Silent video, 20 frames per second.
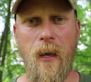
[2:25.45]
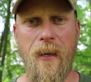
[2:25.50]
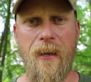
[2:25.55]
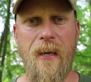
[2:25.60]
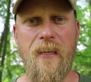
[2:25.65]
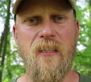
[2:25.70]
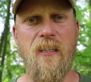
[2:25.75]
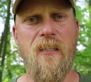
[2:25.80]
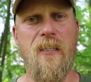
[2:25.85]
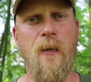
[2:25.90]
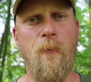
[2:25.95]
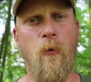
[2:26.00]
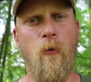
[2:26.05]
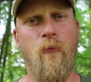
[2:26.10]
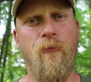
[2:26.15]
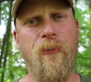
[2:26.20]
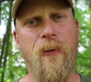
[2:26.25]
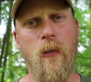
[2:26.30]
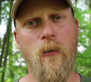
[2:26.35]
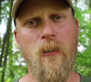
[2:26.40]
And that's a simple
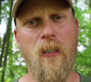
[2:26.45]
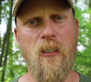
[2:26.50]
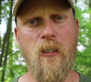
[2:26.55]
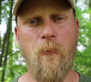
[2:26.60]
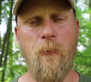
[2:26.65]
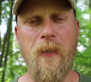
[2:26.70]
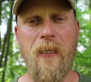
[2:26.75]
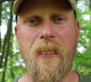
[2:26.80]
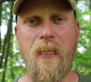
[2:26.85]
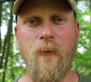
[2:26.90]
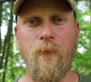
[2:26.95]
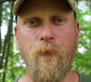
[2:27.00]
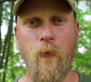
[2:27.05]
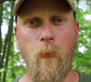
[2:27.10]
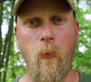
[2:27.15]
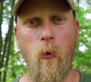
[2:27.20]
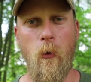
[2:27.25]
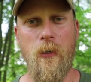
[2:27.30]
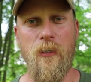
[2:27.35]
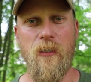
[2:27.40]
field expedient for
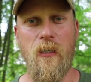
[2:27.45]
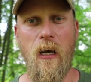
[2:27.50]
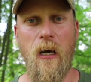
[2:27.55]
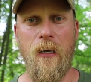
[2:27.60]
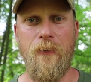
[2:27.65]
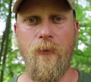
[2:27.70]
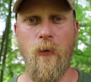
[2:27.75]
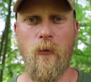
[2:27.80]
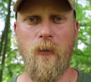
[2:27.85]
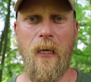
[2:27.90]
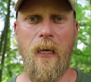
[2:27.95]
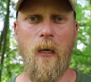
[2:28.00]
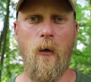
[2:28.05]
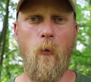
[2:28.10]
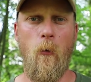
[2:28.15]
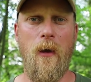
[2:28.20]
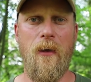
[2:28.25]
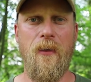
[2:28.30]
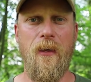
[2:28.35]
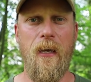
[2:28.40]
poison ivy. It'll take
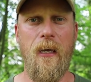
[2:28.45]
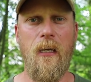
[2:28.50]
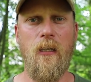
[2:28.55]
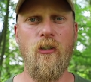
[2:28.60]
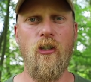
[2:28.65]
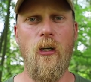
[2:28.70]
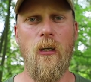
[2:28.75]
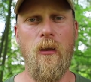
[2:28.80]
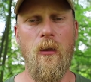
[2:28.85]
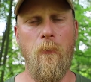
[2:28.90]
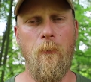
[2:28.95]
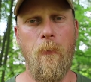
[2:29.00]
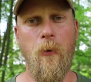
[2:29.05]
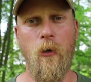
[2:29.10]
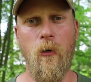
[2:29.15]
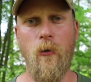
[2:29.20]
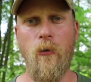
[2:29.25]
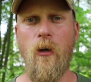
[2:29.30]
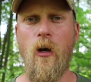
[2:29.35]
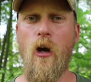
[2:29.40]
away the itch and the
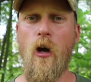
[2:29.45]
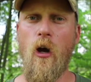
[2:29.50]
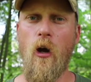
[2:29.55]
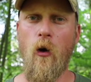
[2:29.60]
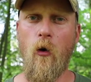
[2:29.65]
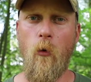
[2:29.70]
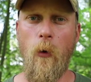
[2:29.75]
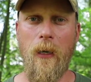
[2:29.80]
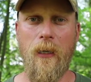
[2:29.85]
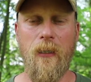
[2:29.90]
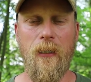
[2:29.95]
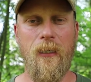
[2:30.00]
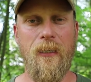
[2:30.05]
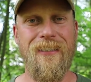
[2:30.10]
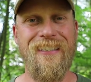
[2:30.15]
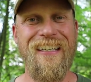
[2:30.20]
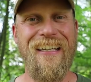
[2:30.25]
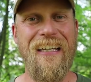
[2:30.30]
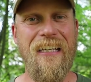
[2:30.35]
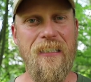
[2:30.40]
burn quickly.
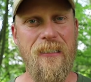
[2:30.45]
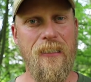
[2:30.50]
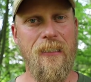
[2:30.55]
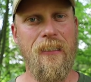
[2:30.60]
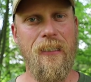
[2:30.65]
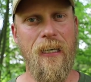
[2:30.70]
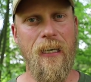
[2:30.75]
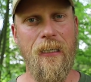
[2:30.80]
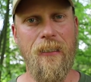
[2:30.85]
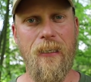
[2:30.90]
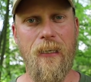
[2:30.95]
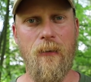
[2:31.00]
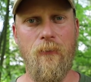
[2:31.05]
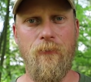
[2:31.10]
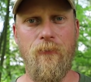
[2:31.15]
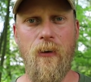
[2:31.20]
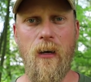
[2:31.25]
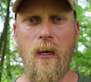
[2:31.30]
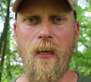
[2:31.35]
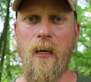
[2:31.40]
It's easy to
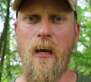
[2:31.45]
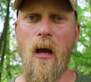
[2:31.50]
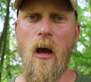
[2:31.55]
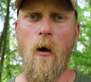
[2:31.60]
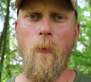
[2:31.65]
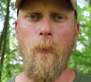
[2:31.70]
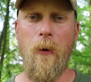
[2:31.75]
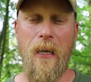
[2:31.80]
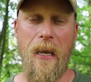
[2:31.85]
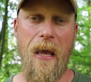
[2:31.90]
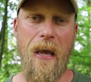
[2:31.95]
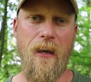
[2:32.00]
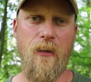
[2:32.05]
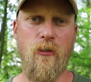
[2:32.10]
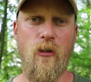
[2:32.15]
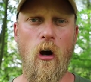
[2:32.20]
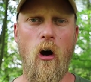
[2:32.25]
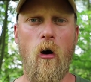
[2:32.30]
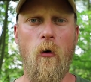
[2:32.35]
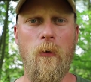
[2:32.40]
identify, but
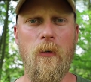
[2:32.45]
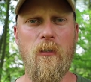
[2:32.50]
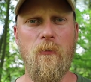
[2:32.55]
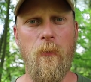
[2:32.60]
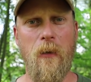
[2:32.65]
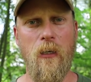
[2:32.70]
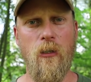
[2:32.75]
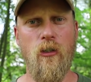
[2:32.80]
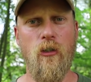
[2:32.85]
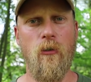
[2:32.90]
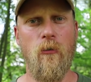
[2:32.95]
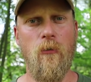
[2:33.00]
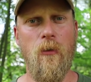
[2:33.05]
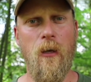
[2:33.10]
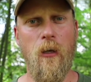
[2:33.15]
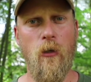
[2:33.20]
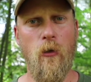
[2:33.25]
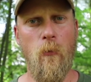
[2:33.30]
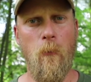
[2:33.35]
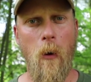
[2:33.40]
as always, make sure
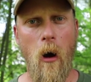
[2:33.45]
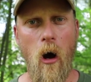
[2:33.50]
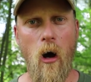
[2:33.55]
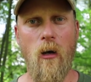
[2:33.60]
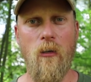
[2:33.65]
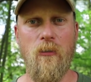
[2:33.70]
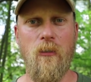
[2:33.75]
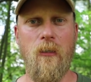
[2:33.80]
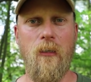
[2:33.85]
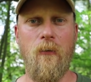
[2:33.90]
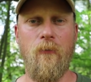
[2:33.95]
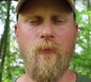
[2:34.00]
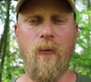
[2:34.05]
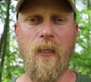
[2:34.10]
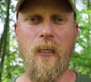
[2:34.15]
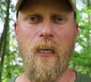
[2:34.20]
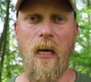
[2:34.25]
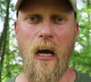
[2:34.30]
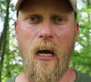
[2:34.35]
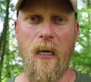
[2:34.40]
that you
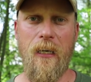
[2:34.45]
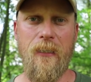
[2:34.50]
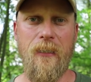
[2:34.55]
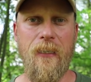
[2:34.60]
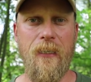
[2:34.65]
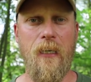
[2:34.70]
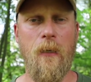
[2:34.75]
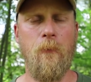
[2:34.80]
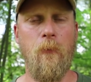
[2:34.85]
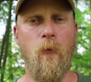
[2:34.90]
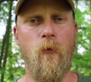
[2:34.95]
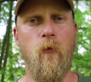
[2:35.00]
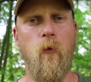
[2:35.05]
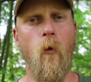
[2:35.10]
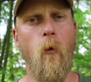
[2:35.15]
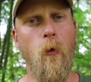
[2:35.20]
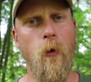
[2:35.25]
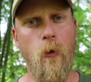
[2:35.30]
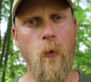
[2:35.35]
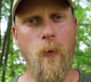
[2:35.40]
positively ID it
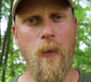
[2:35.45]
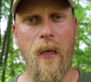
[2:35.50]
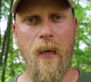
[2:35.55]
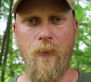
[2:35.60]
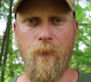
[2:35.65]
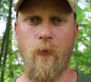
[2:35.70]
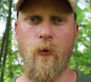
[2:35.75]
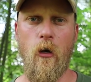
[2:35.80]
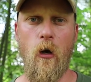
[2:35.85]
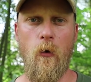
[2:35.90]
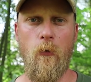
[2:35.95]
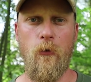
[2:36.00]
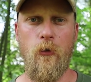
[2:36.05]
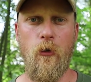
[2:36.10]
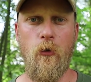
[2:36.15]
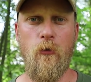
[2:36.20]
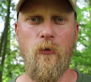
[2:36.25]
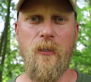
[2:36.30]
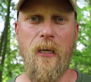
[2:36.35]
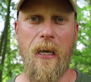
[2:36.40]
before you would ever go
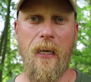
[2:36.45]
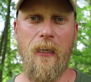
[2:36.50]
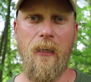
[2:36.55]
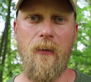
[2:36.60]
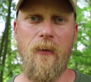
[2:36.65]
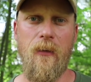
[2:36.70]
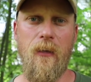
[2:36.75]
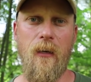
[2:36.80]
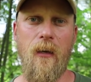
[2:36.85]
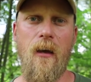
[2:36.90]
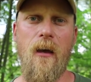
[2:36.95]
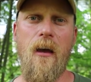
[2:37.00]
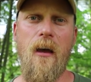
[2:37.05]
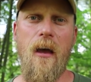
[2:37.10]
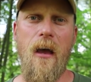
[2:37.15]
and use anything